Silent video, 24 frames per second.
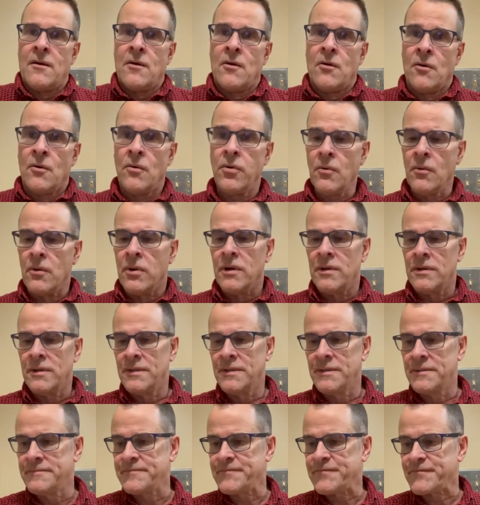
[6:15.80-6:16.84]
Whew.
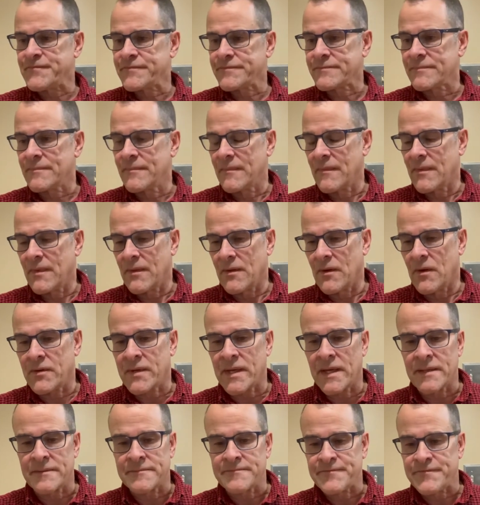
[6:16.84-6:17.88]

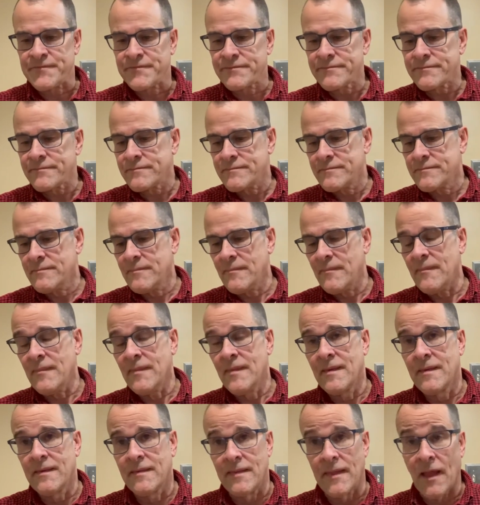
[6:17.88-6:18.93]
Okay,
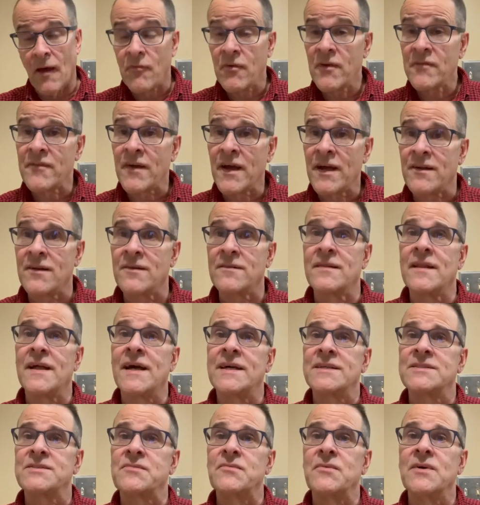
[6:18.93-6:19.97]
now we've got our
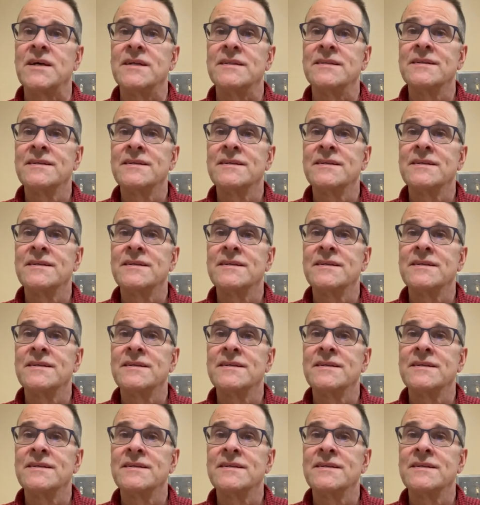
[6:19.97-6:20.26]
last one.